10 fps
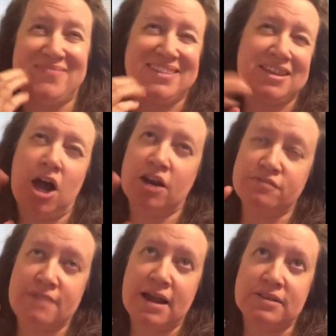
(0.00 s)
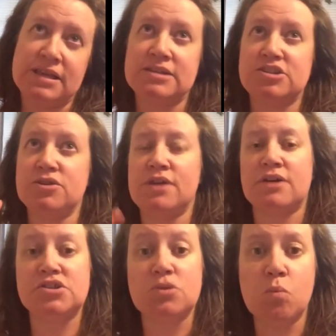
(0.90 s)
kind of around the year
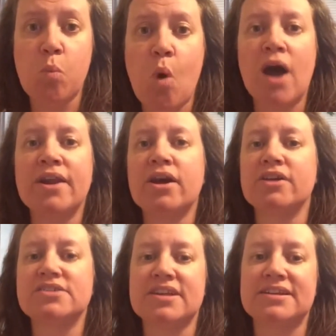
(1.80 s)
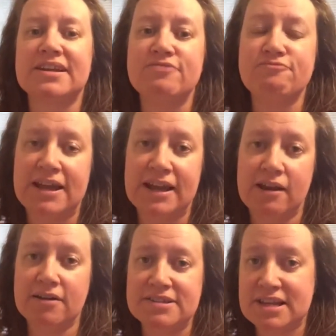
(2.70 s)
2001, I suddenly
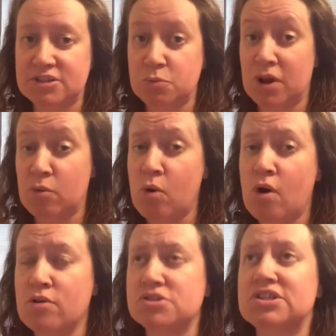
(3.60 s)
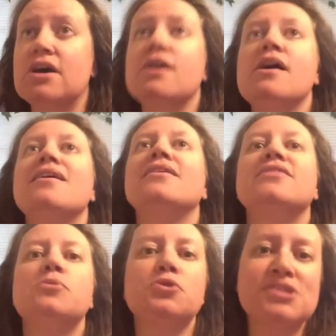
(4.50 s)
realised that's what I was.
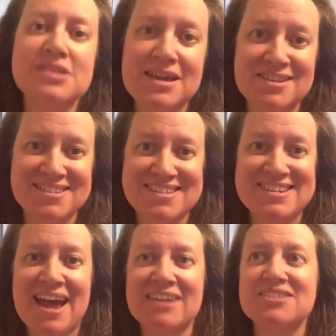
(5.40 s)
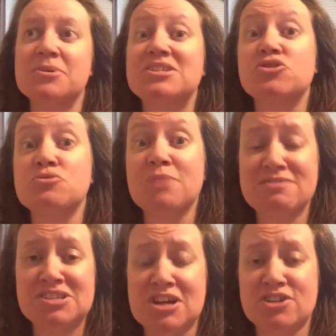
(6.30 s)
There wasn't the internet, so I did all my
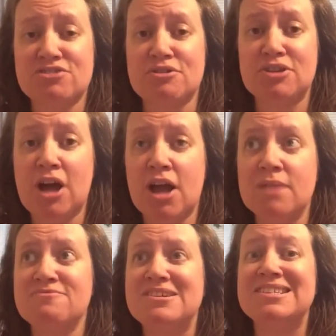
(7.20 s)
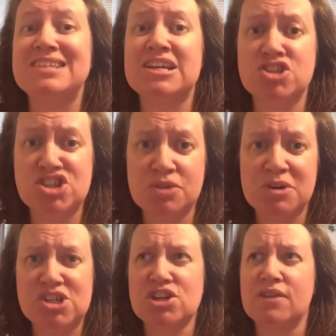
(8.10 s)
research through libraries,
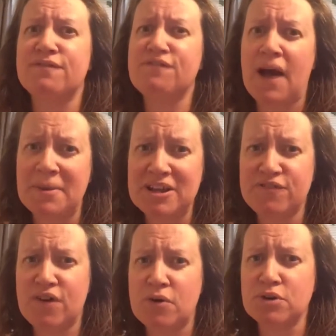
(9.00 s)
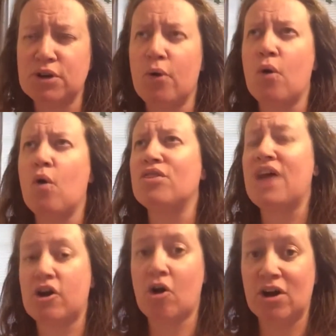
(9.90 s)
intuition, family folklore,
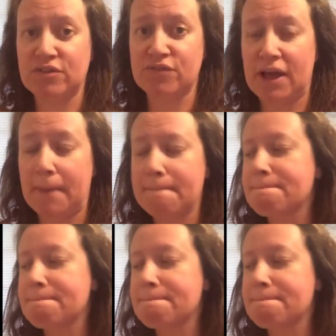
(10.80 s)
that kind of thing.